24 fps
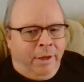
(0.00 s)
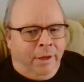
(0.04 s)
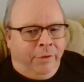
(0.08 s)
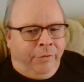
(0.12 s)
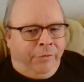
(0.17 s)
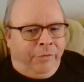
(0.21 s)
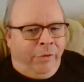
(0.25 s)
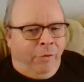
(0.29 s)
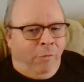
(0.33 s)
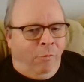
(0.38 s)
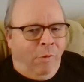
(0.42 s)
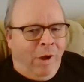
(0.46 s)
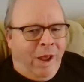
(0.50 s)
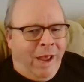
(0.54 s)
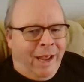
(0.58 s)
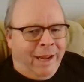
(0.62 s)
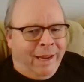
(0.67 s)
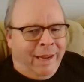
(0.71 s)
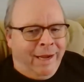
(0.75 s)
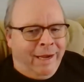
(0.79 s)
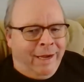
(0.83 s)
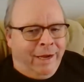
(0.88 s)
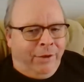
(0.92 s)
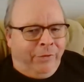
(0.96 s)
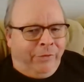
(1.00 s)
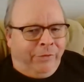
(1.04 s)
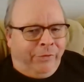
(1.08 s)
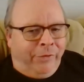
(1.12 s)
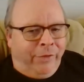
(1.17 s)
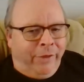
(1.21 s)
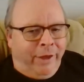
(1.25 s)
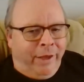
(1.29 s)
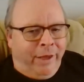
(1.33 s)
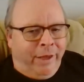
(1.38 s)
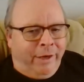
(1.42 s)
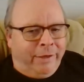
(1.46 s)
It's the wackiness
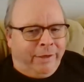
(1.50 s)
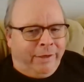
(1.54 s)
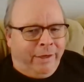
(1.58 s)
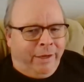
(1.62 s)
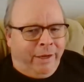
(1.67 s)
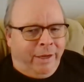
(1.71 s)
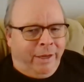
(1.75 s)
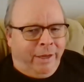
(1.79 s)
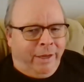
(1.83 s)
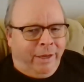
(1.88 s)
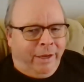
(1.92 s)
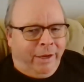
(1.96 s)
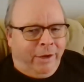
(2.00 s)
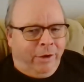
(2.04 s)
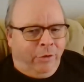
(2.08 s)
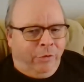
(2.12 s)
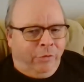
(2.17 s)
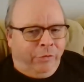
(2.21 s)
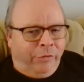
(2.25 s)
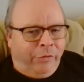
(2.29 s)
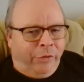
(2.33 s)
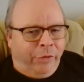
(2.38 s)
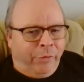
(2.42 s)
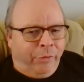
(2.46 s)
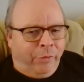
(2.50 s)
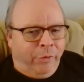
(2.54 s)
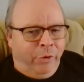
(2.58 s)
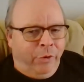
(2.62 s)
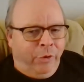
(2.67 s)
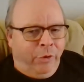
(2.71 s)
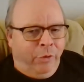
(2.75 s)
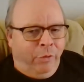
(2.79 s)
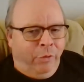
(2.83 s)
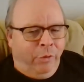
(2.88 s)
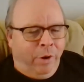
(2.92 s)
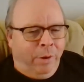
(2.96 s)
that goes
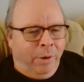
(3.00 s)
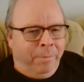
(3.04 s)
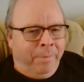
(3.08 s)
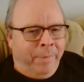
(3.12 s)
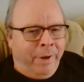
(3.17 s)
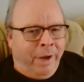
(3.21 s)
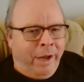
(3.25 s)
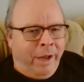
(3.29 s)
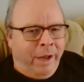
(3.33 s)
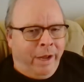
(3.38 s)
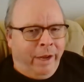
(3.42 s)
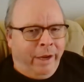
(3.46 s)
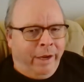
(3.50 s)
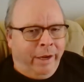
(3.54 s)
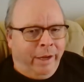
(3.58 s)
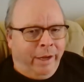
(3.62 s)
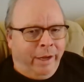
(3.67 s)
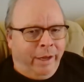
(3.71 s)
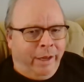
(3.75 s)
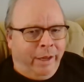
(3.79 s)
through my.